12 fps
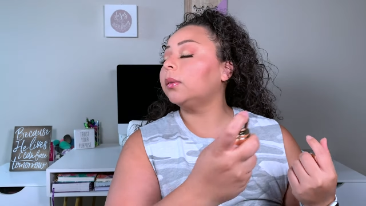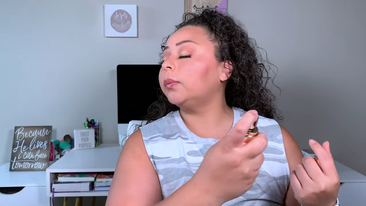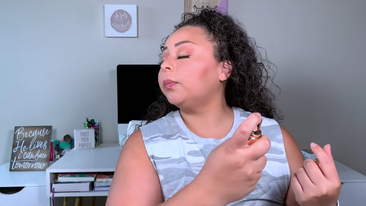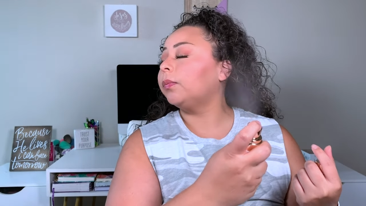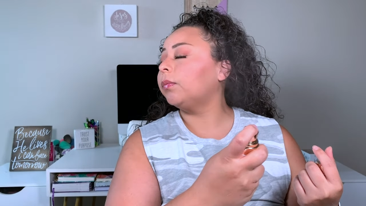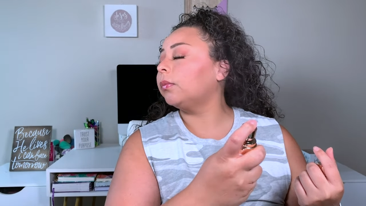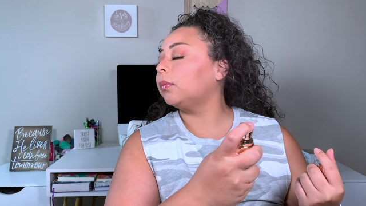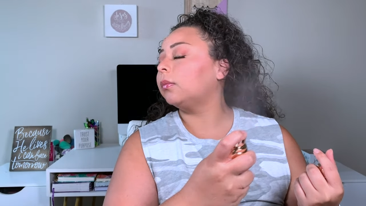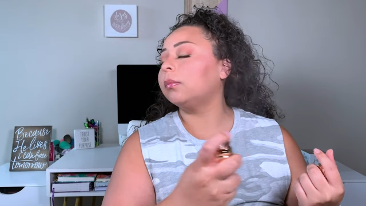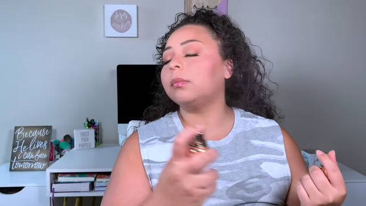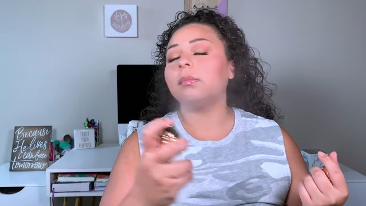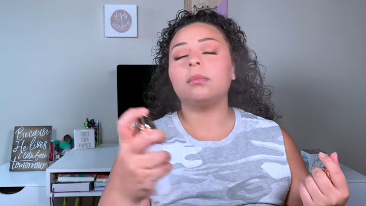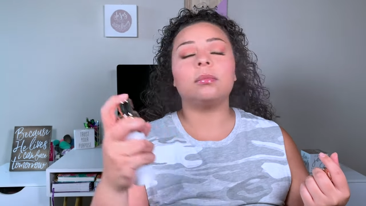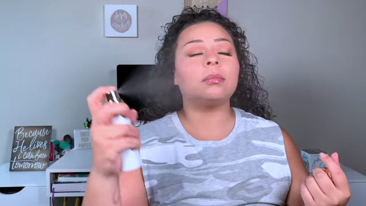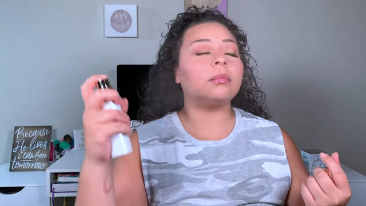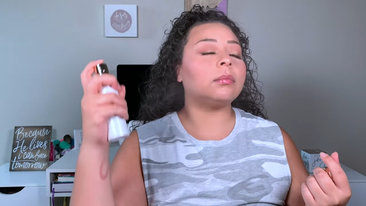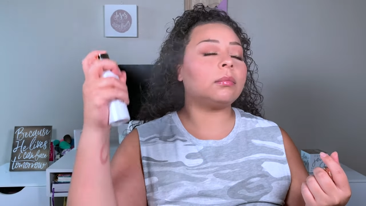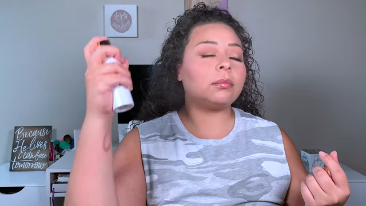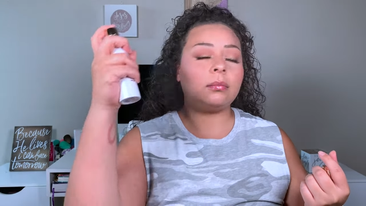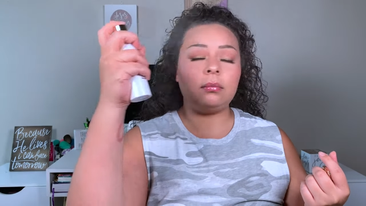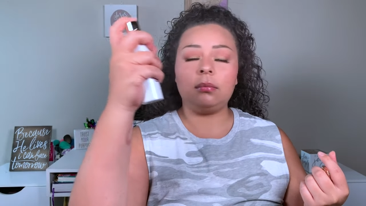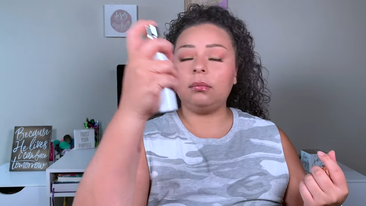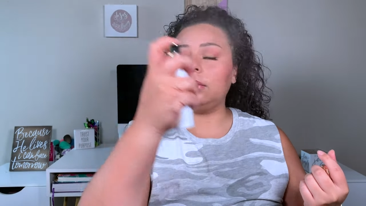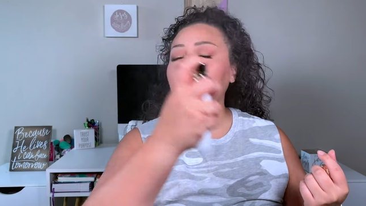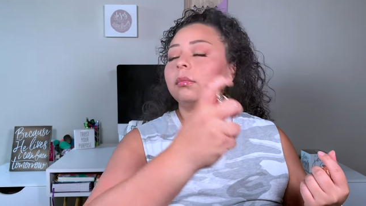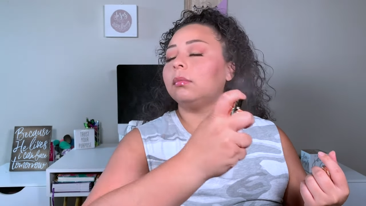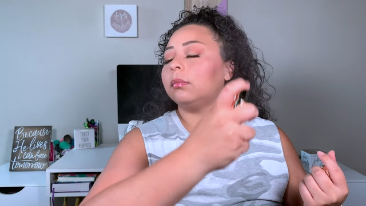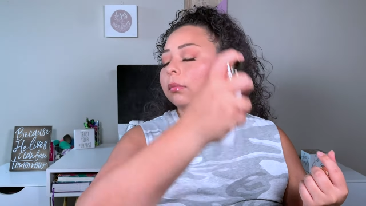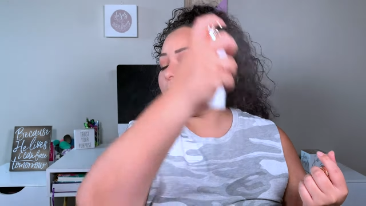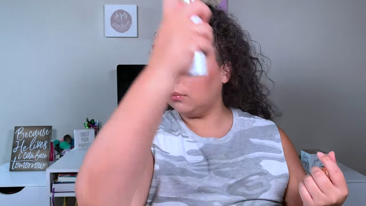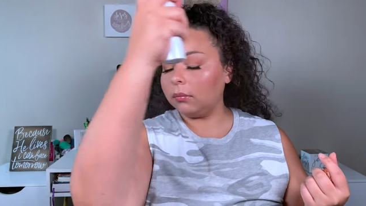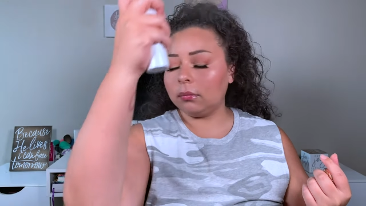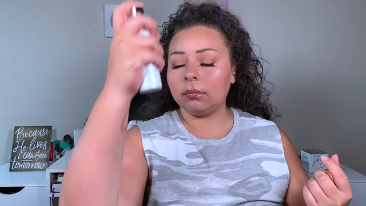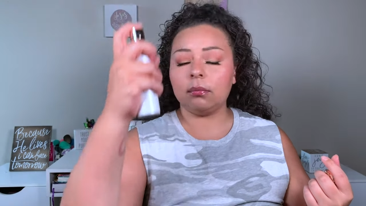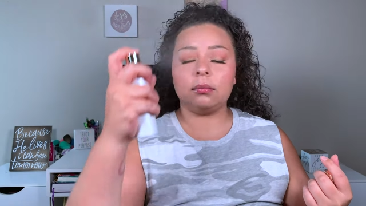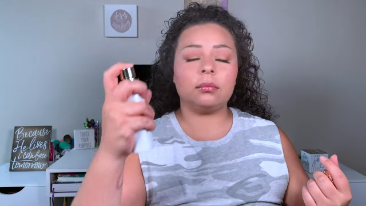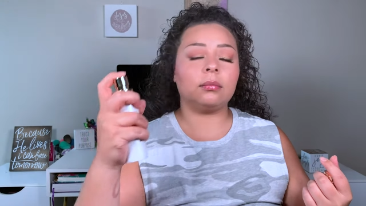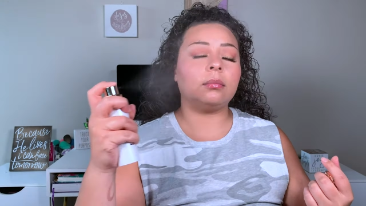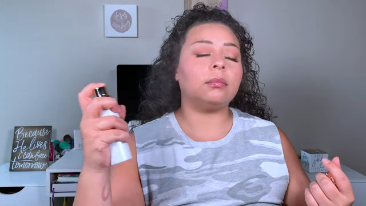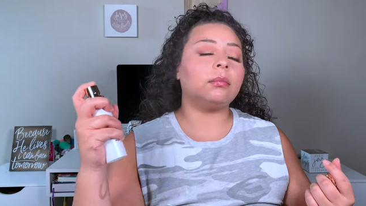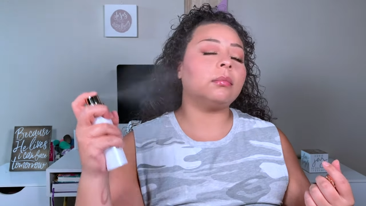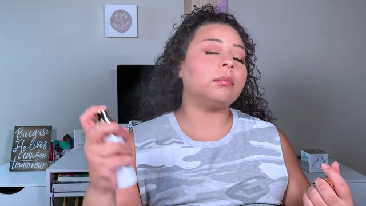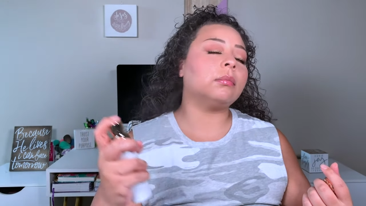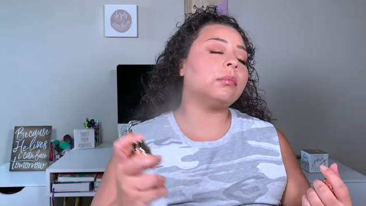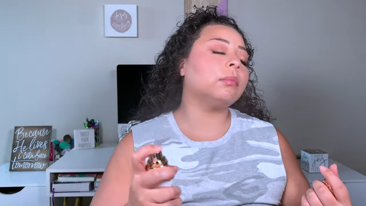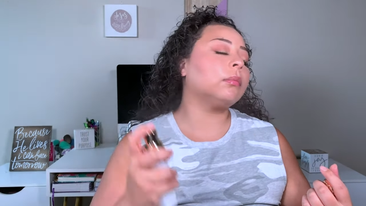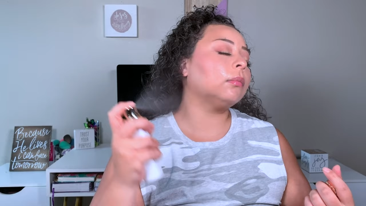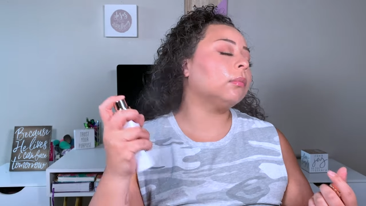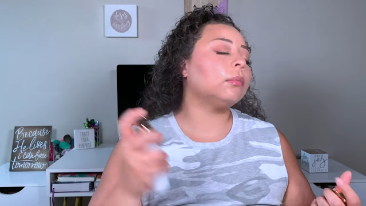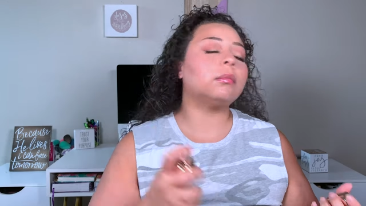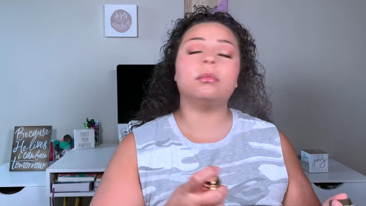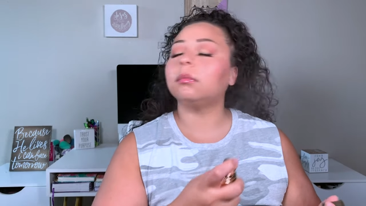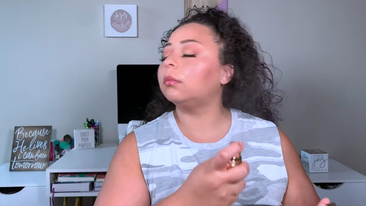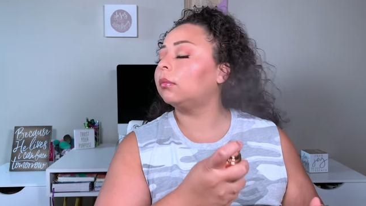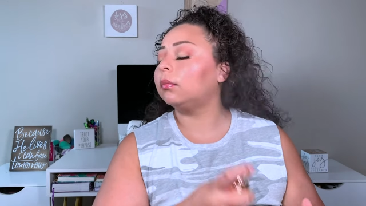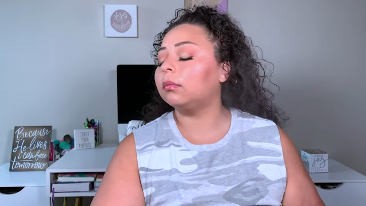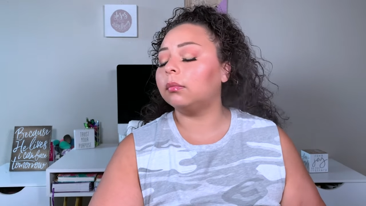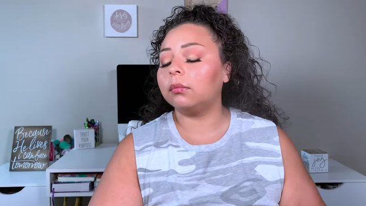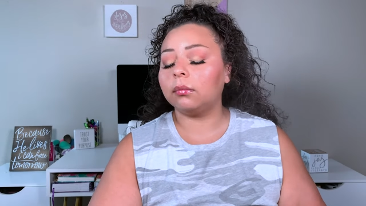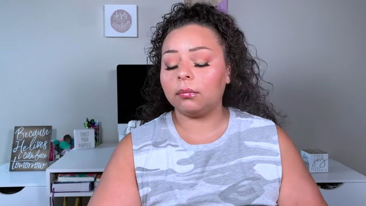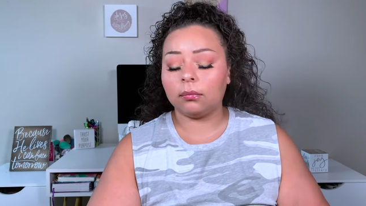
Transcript: [no speech]